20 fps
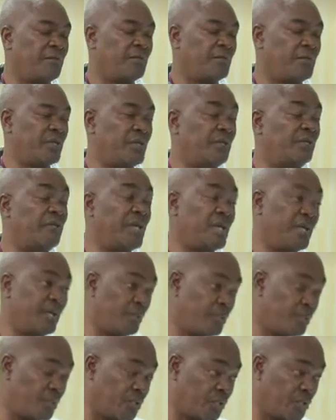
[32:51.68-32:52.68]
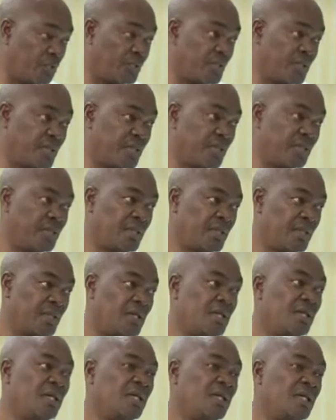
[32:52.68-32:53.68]
for the vulnerable groups.
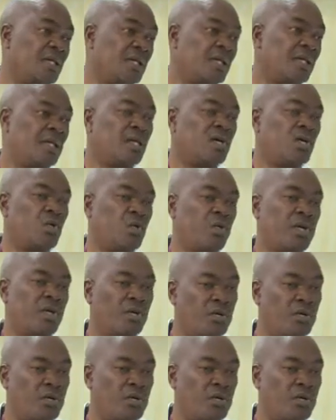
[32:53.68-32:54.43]
We